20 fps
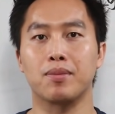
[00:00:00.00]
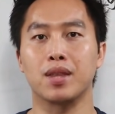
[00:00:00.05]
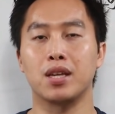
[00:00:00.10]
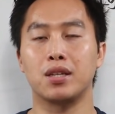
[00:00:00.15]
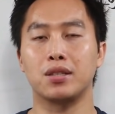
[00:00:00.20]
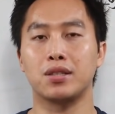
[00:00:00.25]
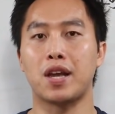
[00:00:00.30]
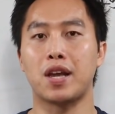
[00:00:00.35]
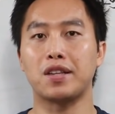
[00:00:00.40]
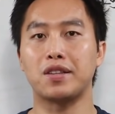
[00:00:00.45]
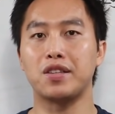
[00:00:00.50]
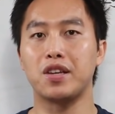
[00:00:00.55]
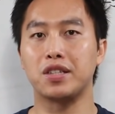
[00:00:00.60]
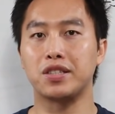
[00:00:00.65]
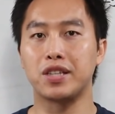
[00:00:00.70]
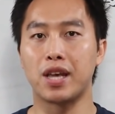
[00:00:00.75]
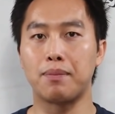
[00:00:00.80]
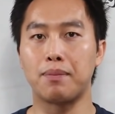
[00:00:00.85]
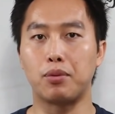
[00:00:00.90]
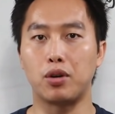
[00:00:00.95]
Take the
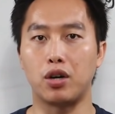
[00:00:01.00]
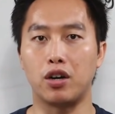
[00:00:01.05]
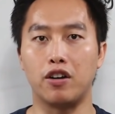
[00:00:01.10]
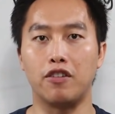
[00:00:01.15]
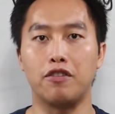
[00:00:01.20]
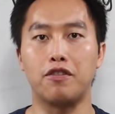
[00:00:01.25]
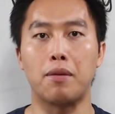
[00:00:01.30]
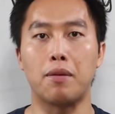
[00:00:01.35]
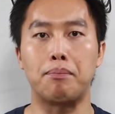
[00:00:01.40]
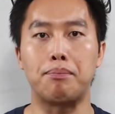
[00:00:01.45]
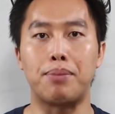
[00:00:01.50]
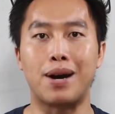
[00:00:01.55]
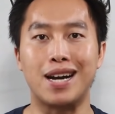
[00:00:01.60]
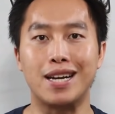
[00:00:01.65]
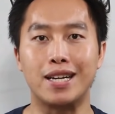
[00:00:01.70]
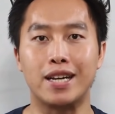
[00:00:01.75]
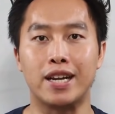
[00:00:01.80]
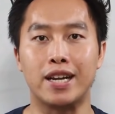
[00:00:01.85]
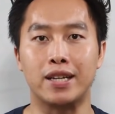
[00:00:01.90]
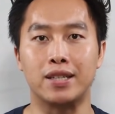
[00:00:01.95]
example of
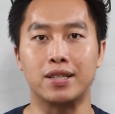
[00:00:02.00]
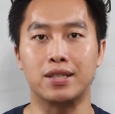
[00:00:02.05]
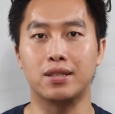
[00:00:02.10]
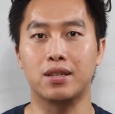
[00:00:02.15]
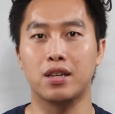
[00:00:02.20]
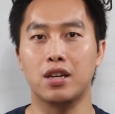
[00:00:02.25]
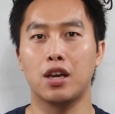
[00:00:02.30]
Binance.